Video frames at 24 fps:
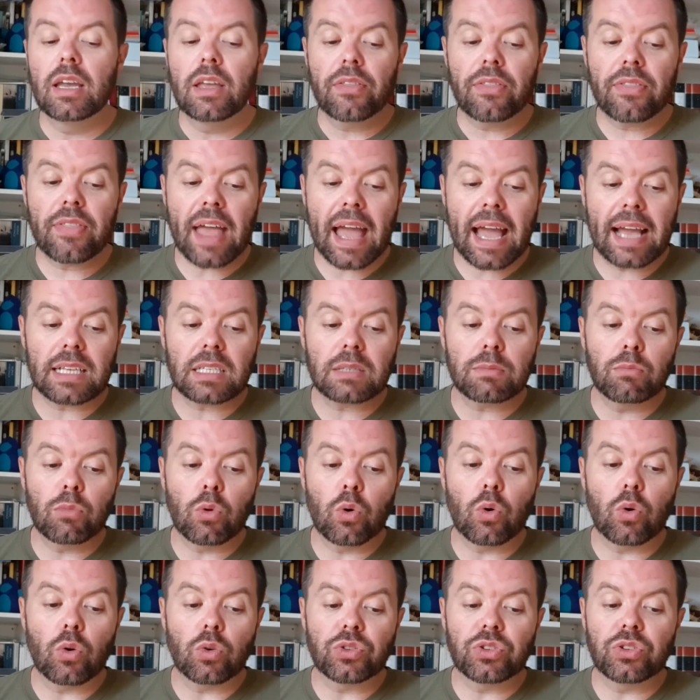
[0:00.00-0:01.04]
That's
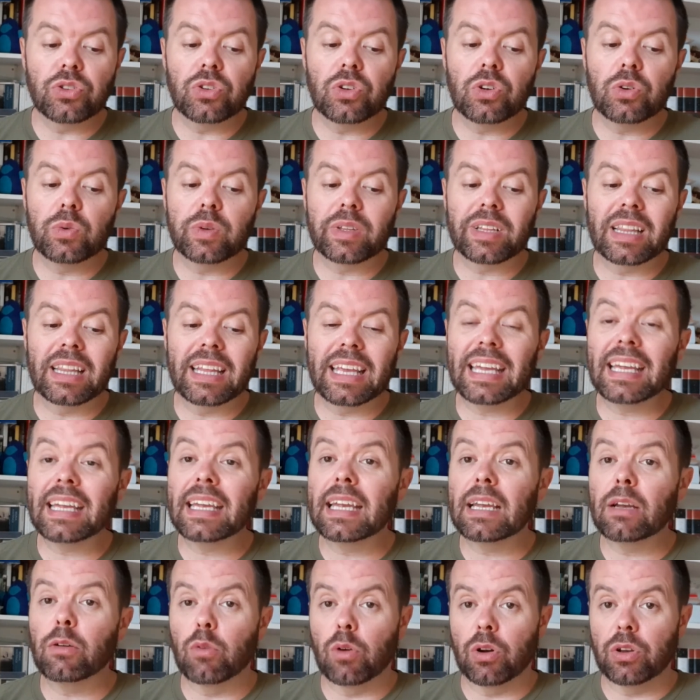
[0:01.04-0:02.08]
more to do with
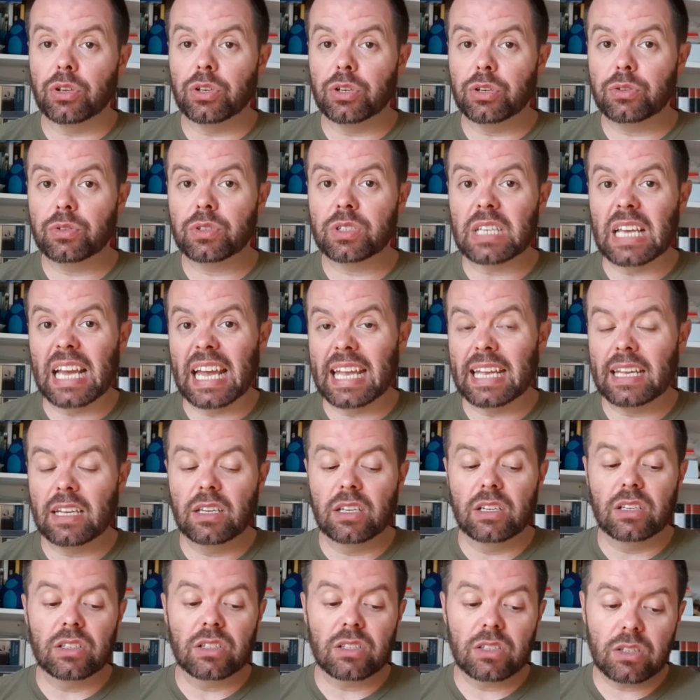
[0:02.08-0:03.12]
linking what you say
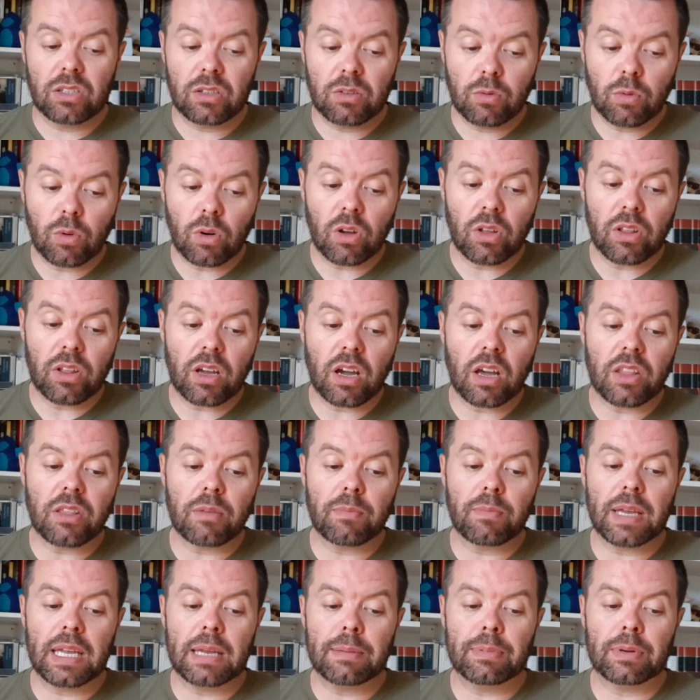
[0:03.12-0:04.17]
to what other
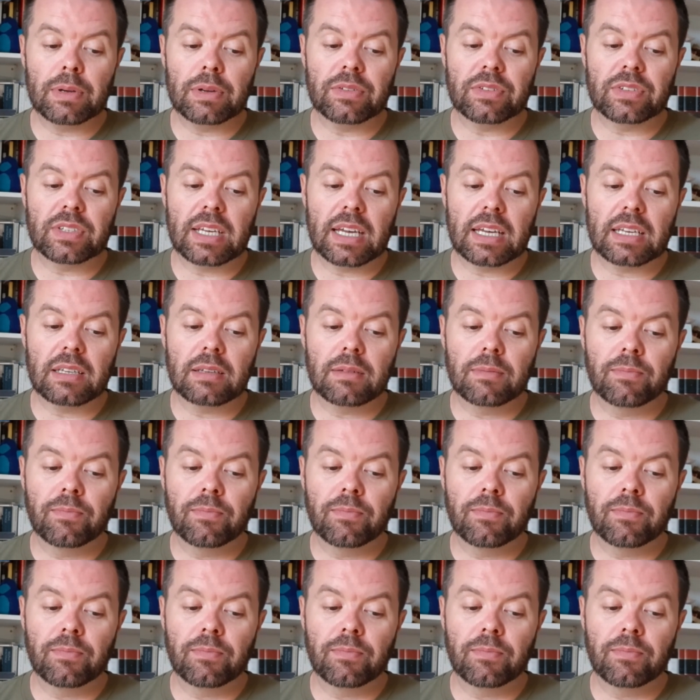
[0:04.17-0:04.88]
people have said.